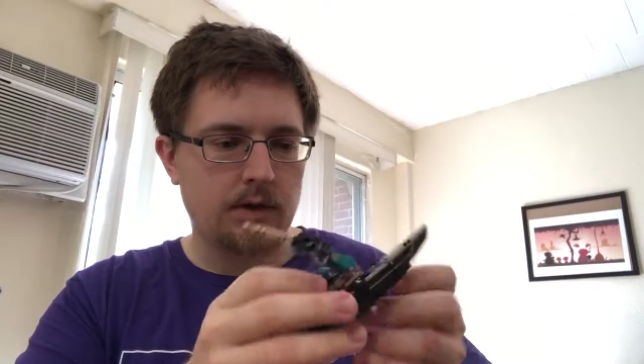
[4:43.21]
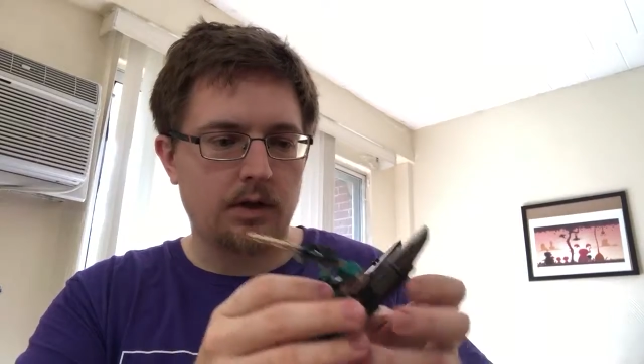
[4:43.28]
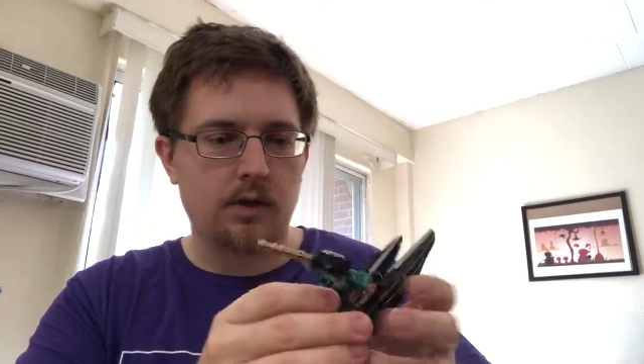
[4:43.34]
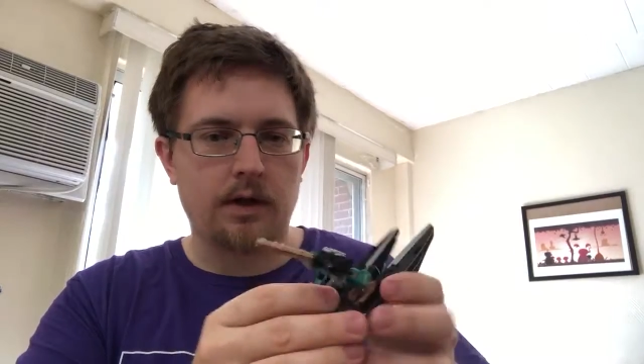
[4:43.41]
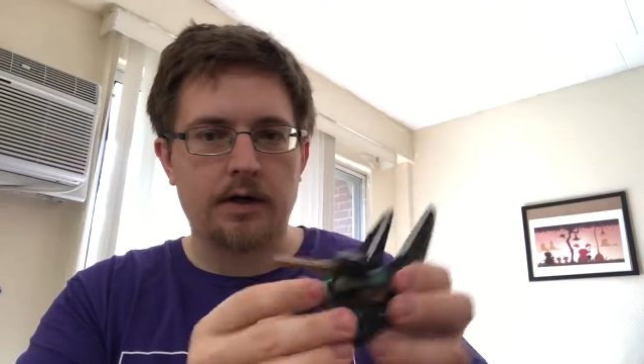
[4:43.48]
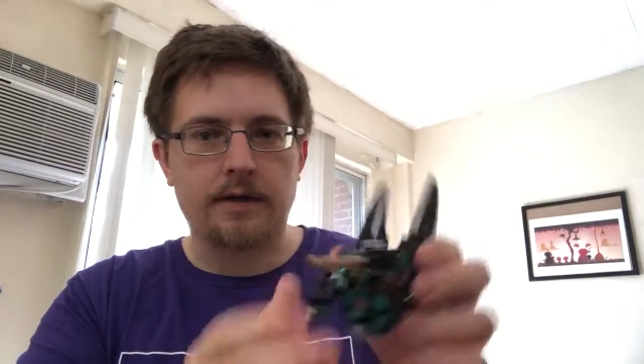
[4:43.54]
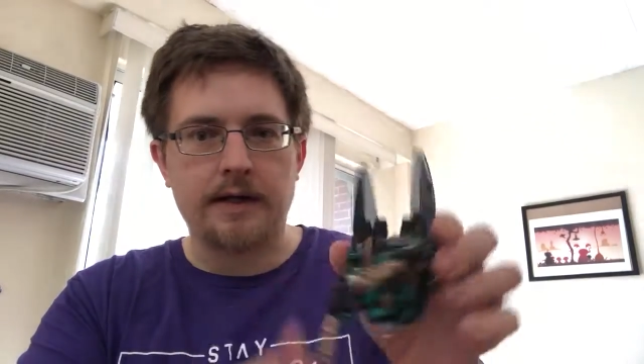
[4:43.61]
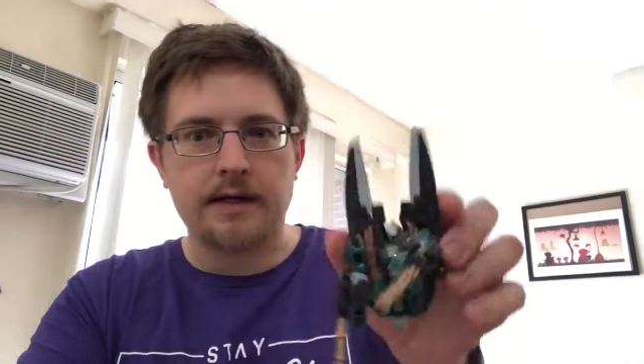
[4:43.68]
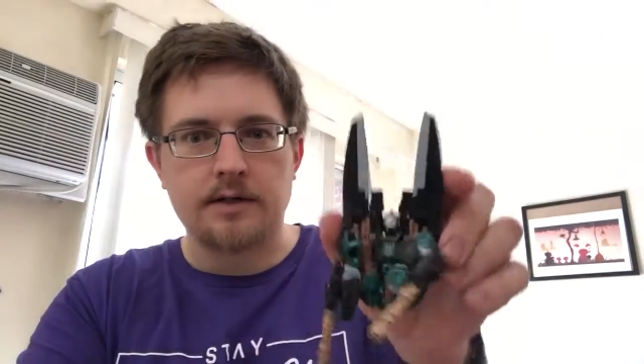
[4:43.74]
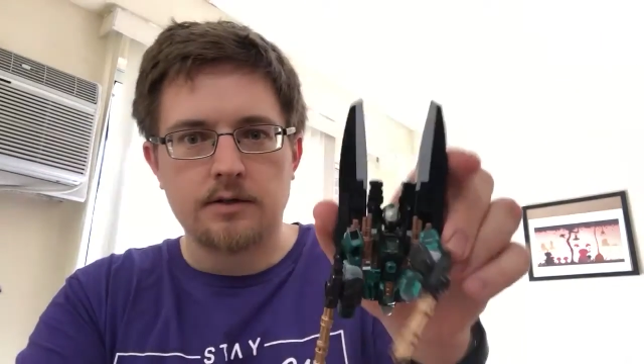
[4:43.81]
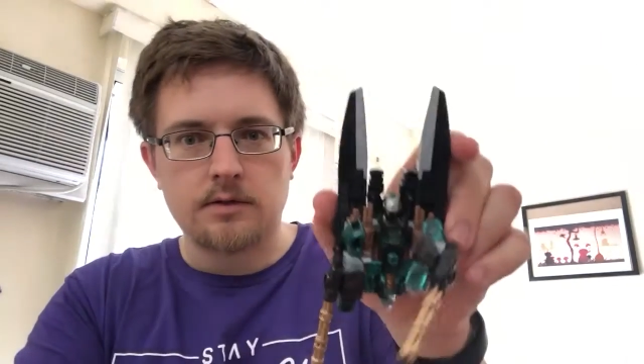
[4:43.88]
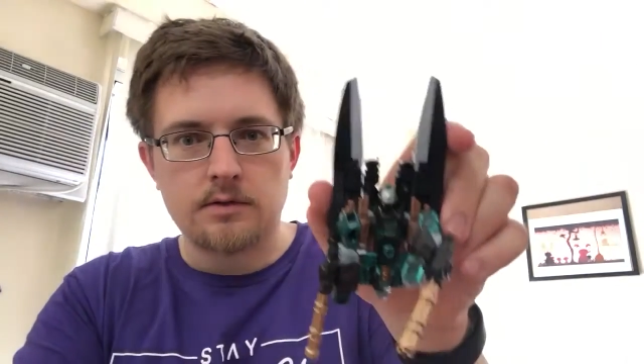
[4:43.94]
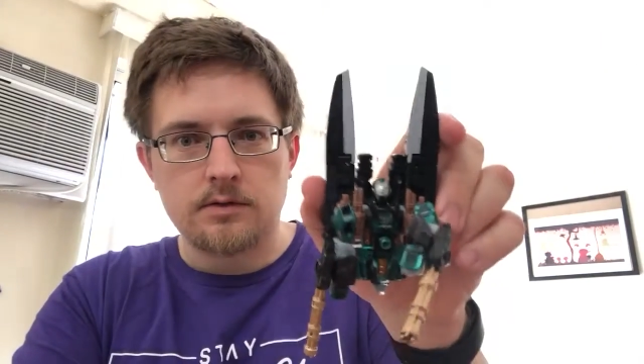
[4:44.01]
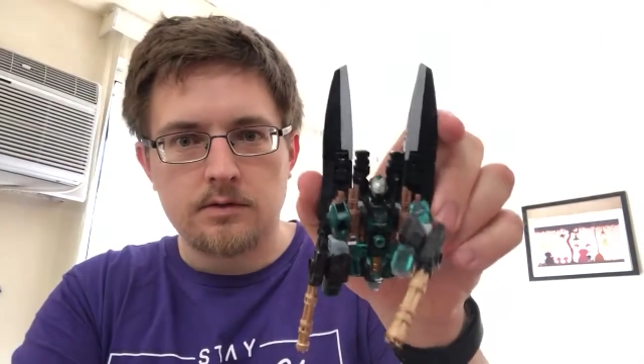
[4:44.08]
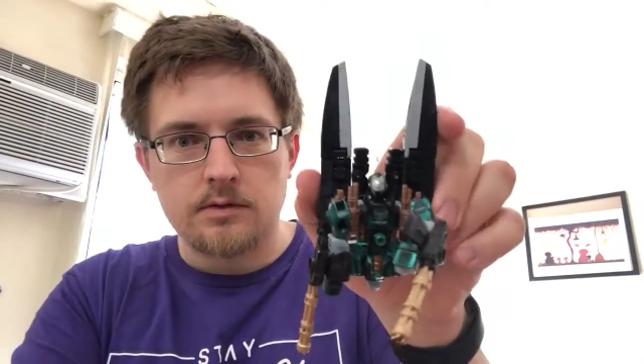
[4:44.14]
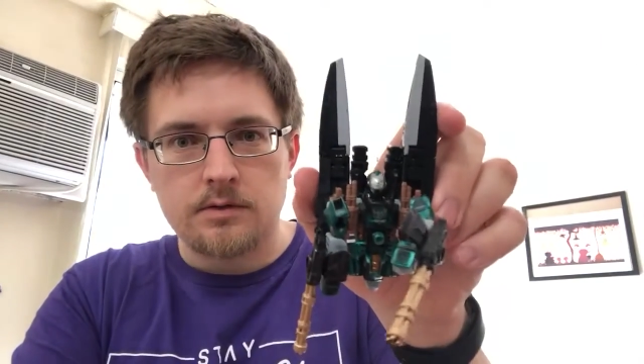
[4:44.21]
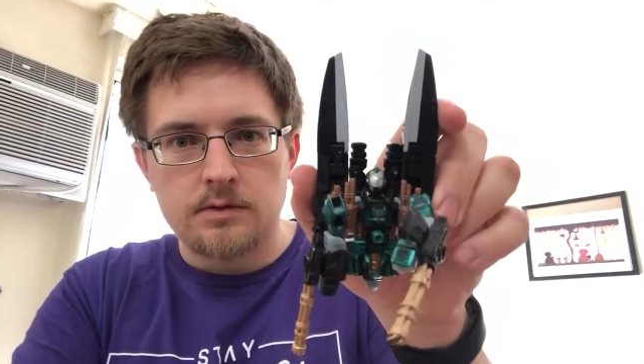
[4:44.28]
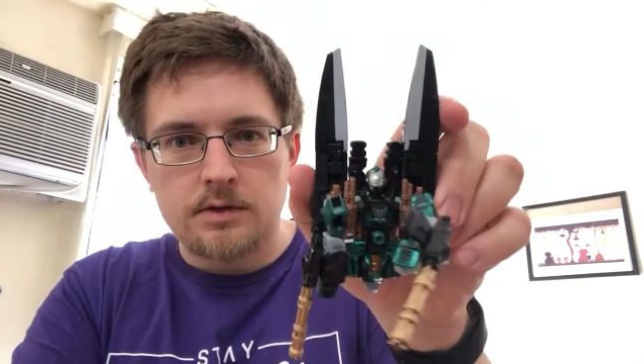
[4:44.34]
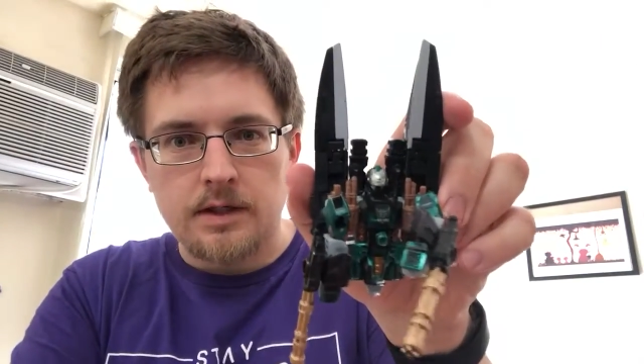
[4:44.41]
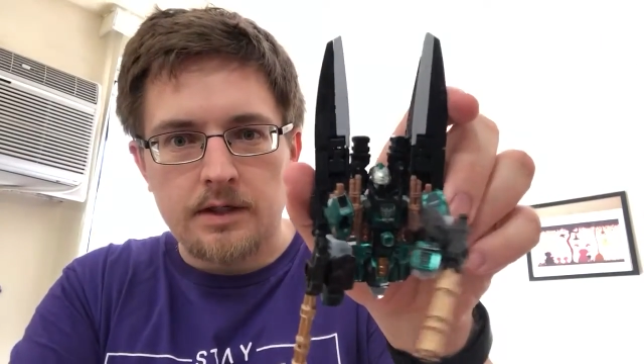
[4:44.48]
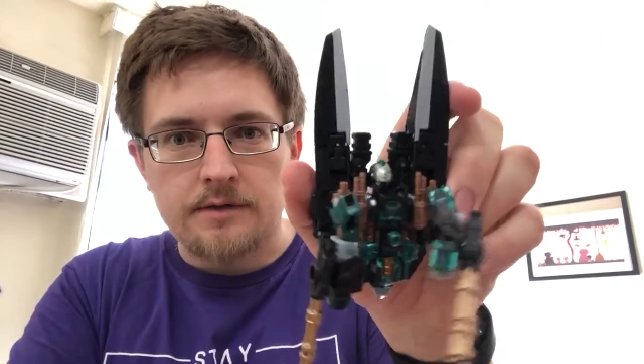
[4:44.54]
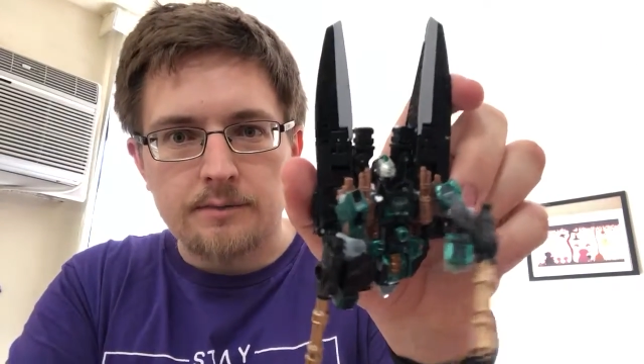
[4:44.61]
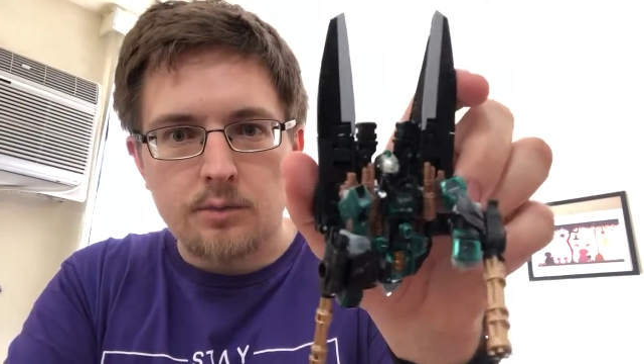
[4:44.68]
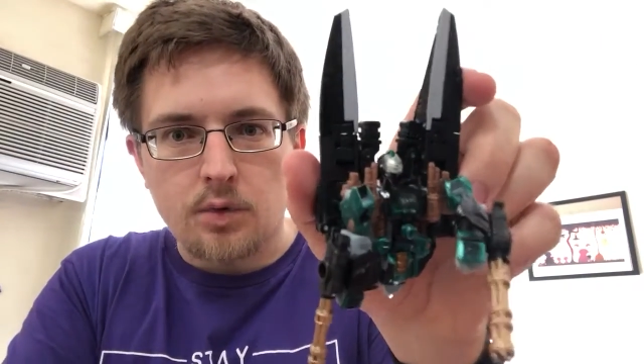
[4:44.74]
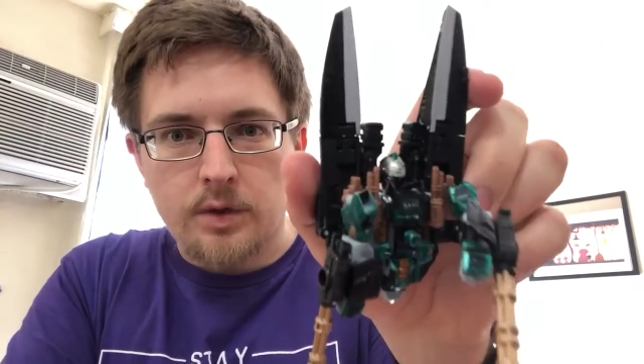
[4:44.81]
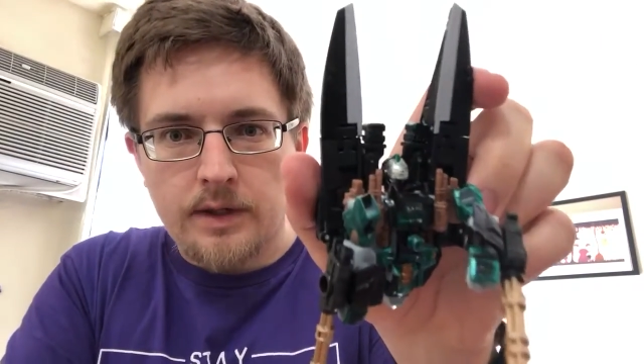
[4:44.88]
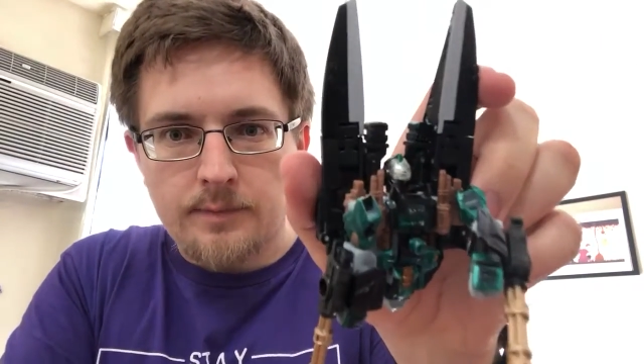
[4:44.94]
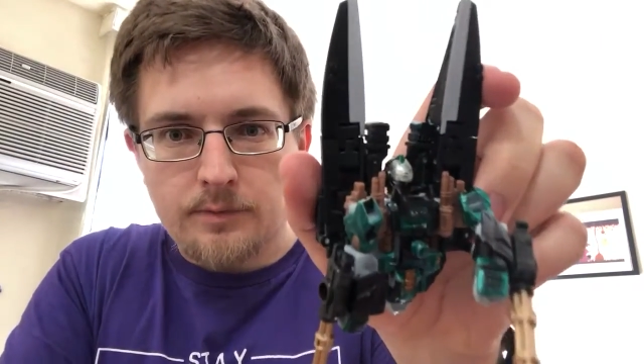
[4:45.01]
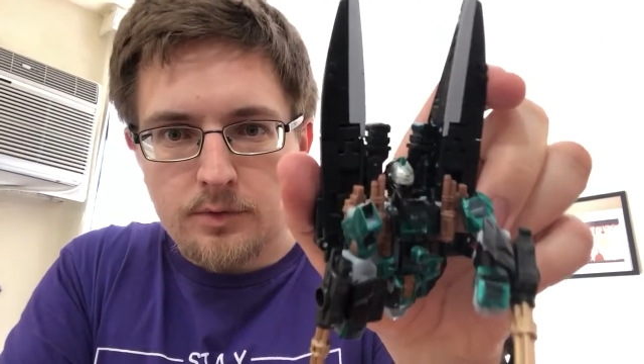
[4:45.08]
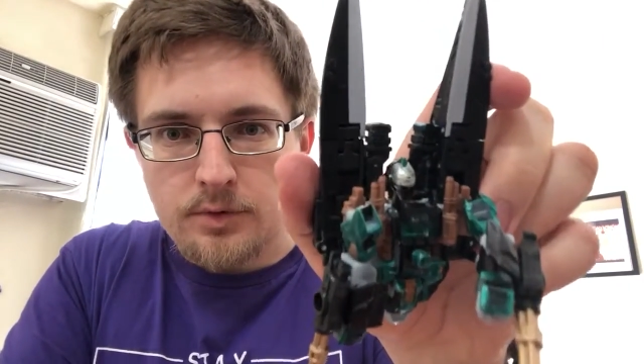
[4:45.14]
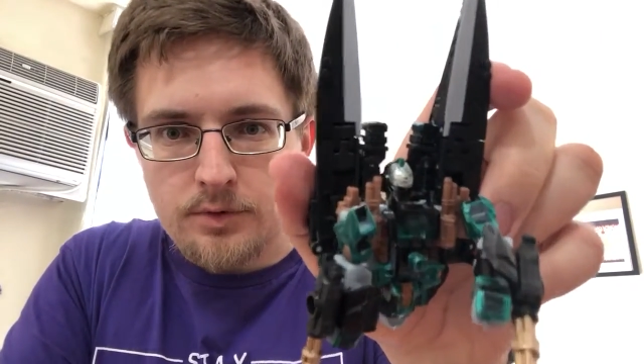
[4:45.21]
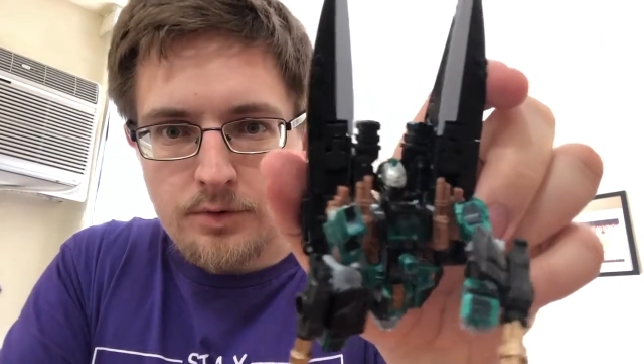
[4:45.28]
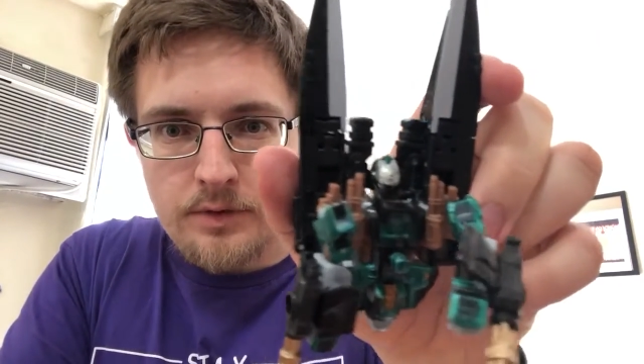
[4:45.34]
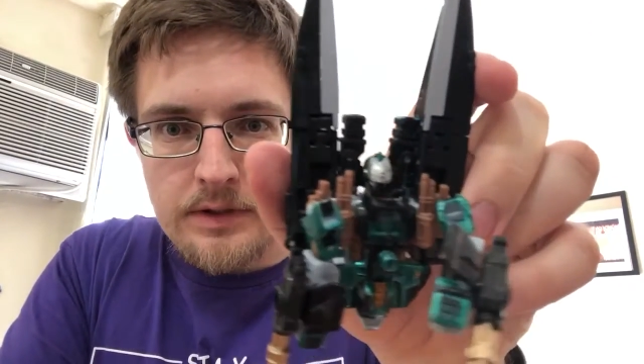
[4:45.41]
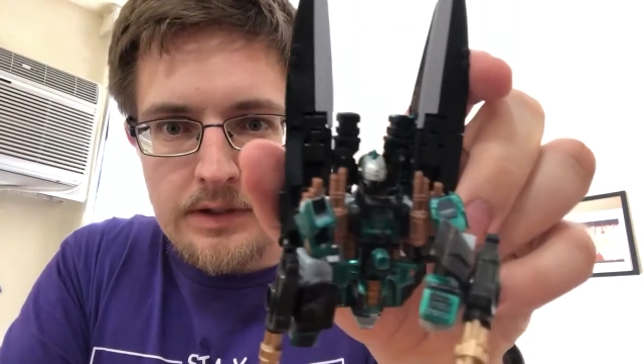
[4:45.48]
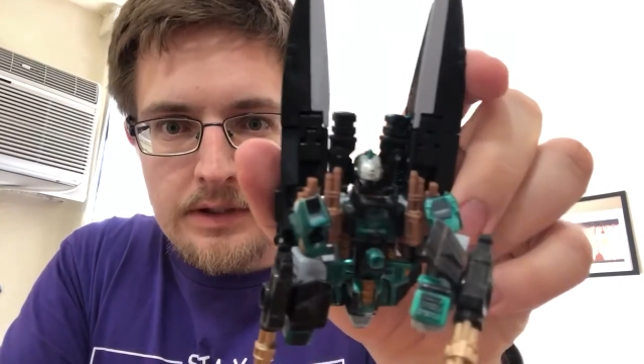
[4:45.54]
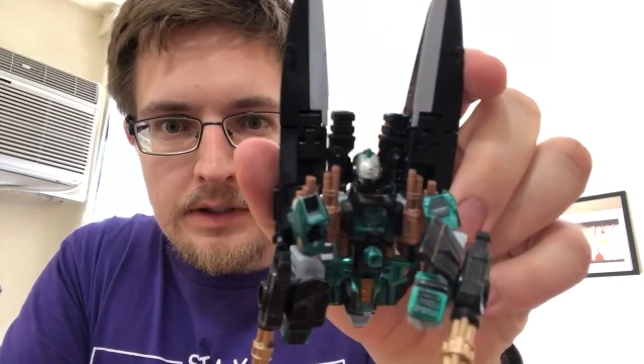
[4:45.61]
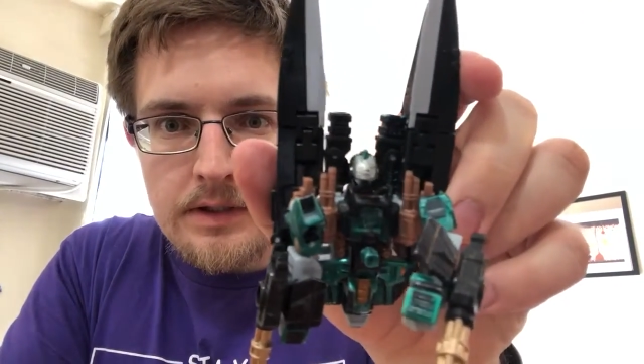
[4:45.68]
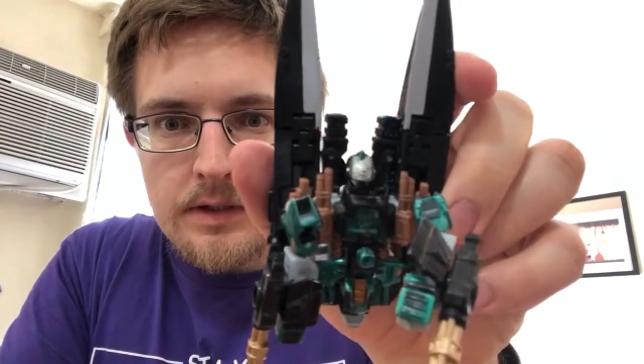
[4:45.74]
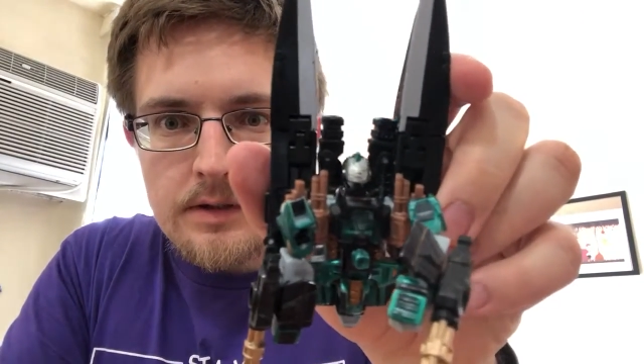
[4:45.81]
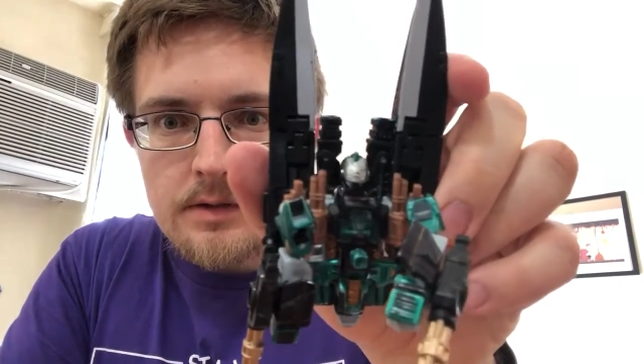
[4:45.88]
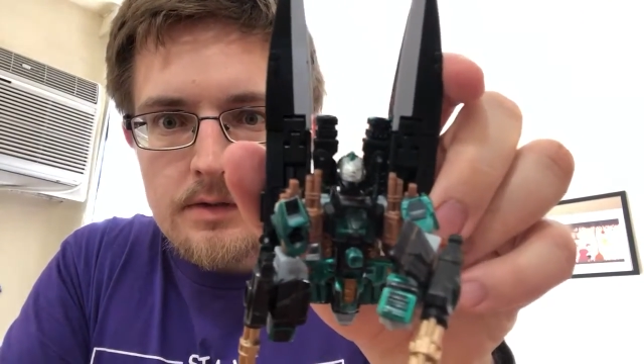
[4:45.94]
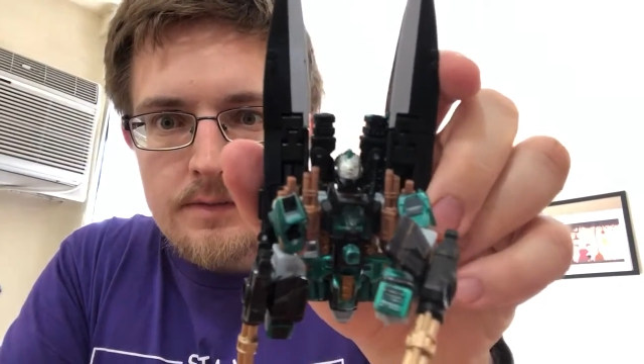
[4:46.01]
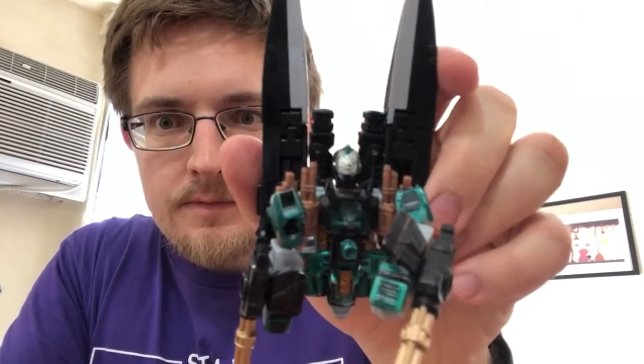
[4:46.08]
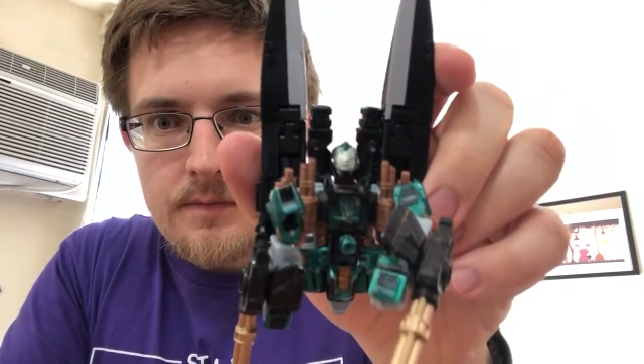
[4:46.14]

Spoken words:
a lot of that kind of more emerald green